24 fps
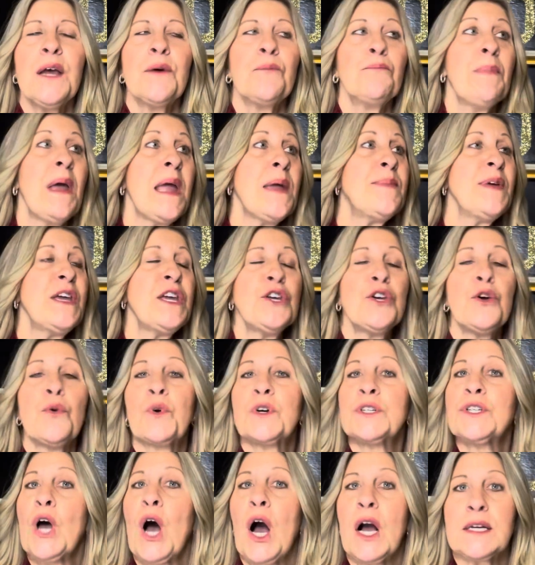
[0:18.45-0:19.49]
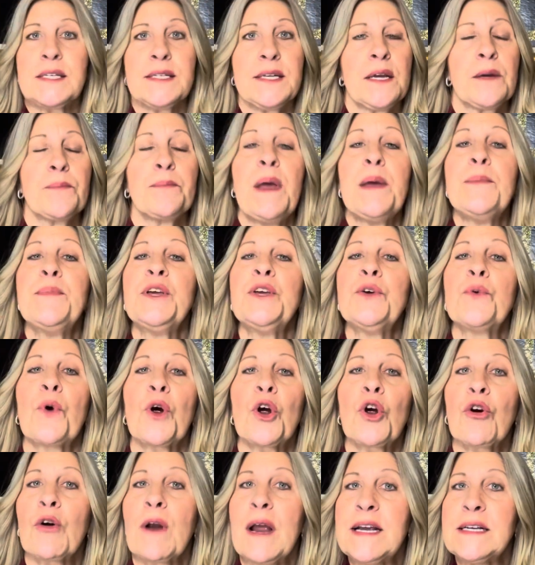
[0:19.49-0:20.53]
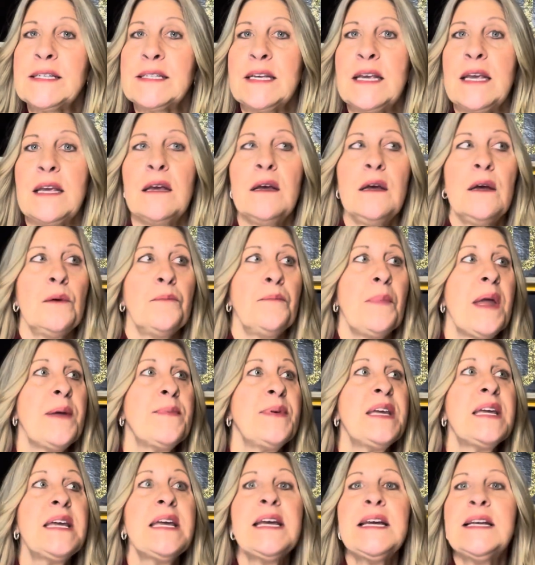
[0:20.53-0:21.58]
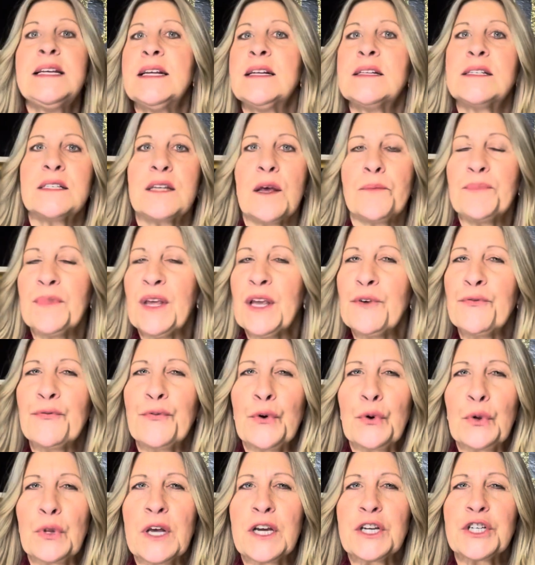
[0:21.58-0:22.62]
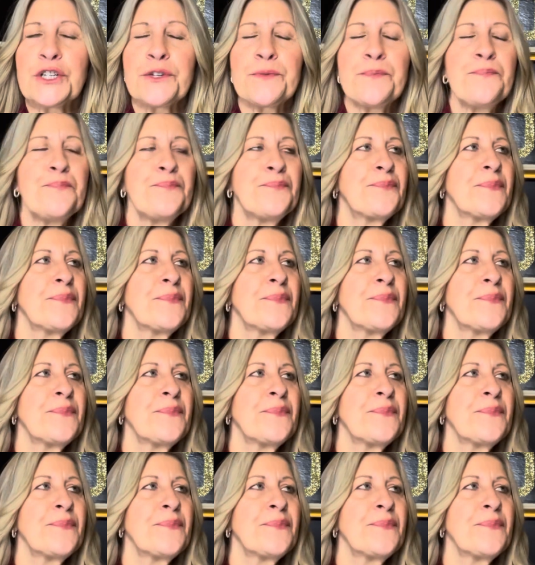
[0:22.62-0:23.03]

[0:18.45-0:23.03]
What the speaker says: Maybe you were toxic. Maybe you were crazy. Maybe he did something foolish.